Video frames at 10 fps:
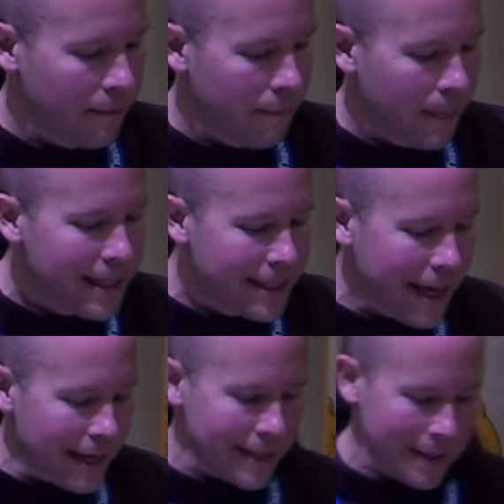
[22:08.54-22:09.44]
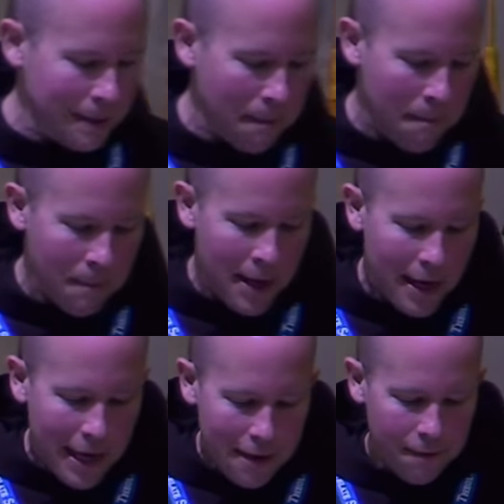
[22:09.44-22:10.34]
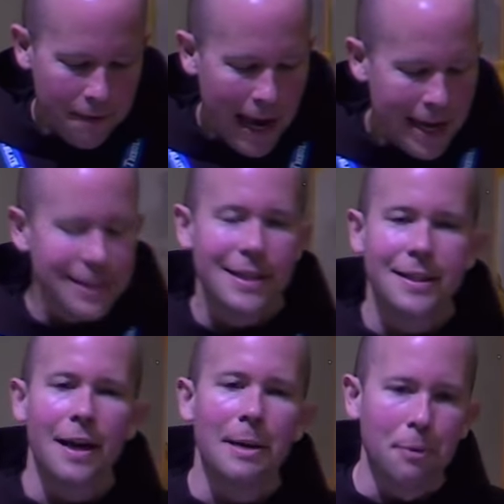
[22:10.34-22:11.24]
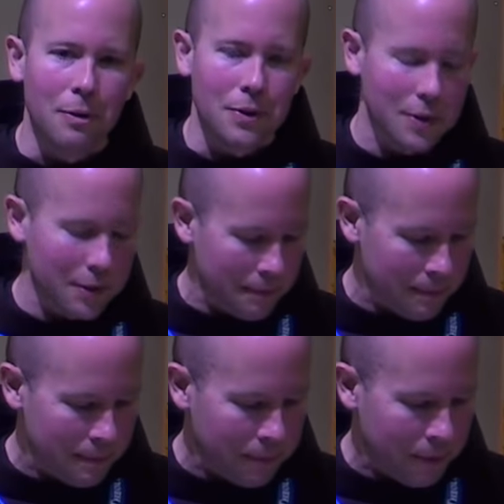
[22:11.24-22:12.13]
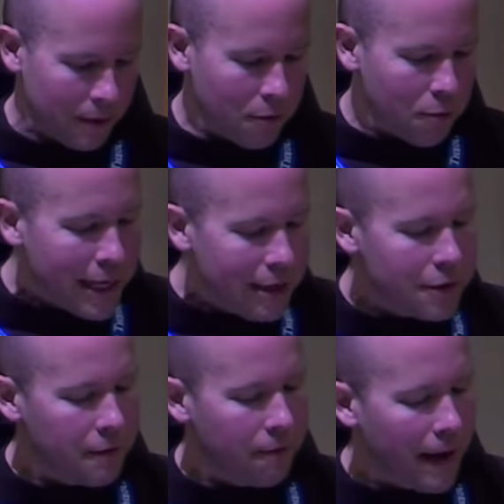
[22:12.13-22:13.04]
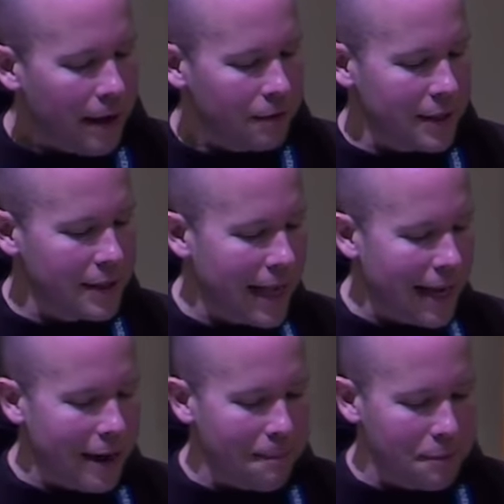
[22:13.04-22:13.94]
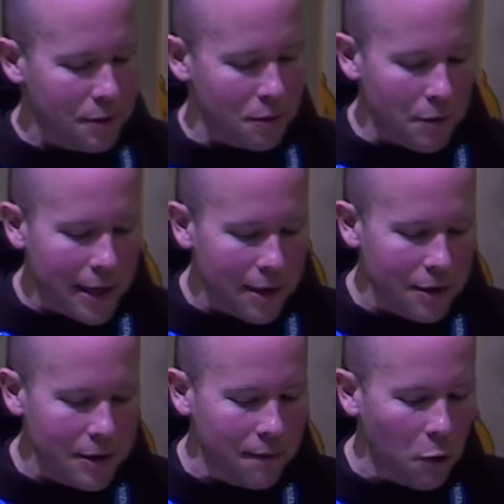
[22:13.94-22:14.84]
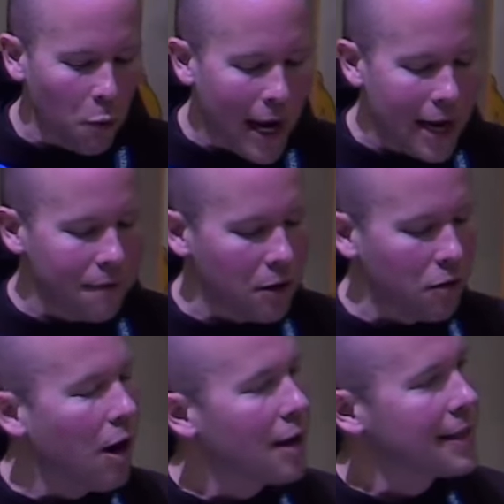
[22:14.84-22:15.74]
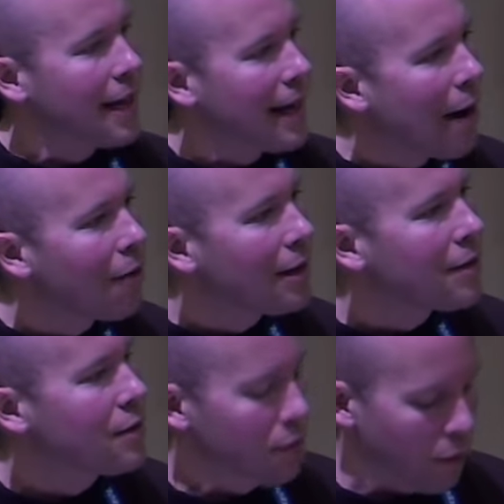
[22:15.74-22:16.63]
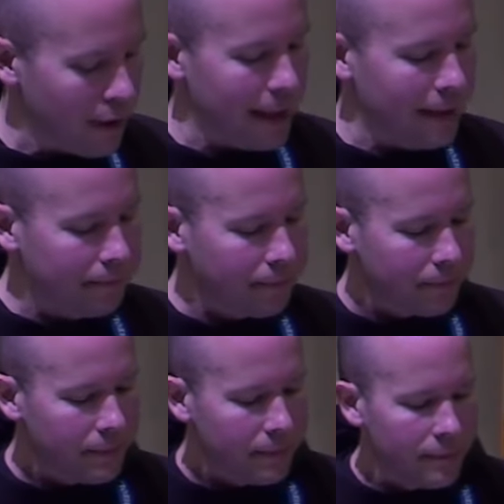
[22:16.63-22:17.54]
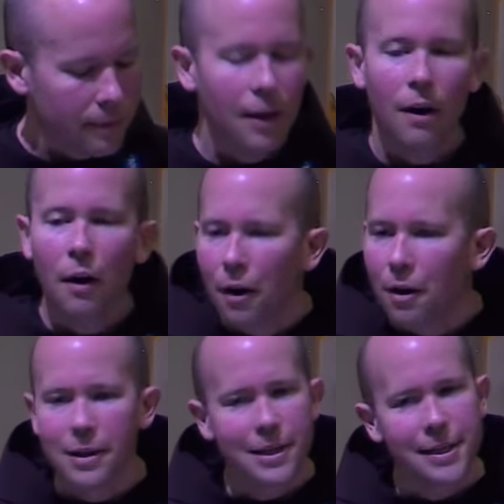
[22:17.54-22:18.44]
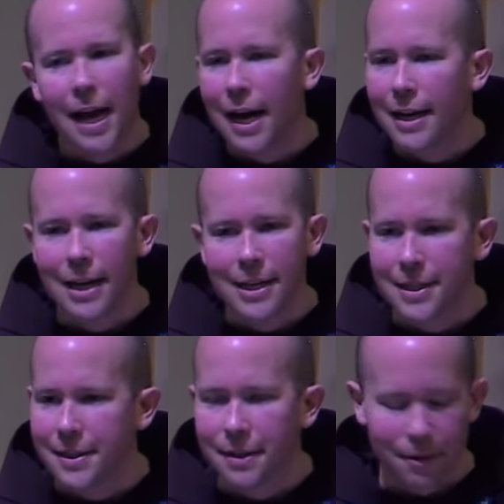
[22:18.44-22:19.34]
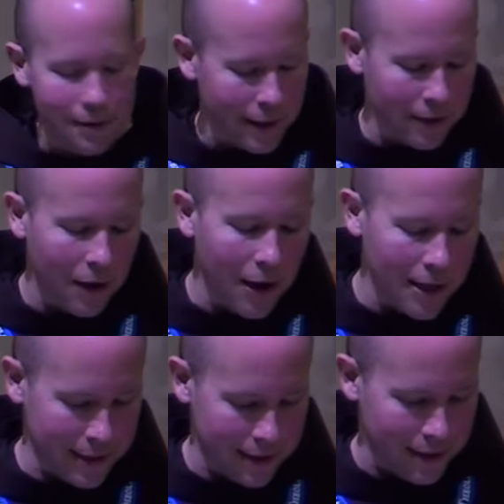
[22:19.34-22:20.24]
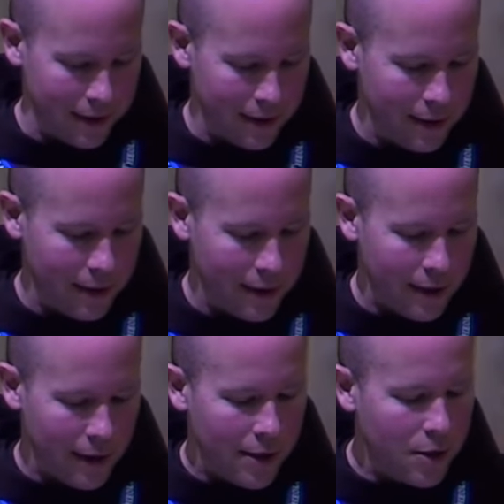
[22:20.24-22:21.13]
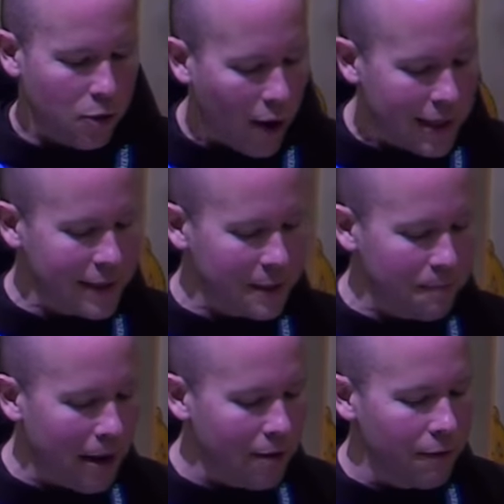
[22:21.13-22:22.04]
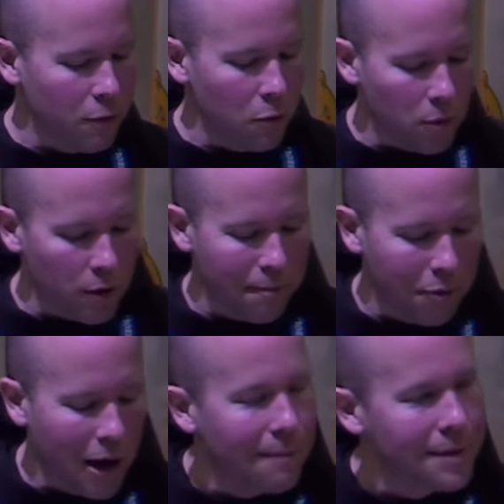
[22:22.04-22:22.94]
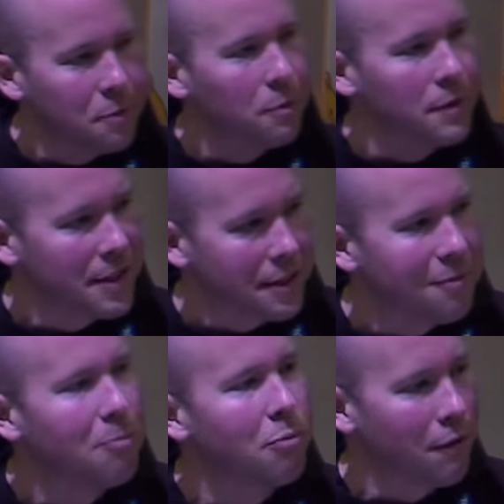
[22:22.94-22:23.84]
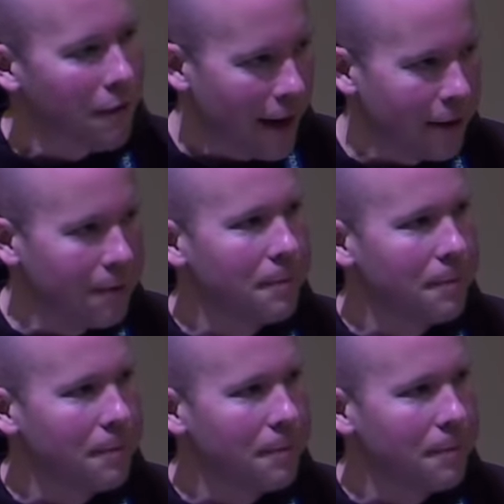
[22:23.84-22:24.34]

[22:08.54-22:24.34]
He says, if, as disciples, the readers fail to stand up to the rigors of the way of the cross set out in the story, all is not necessarily lost. Christ's powerful word of promise will still prevail.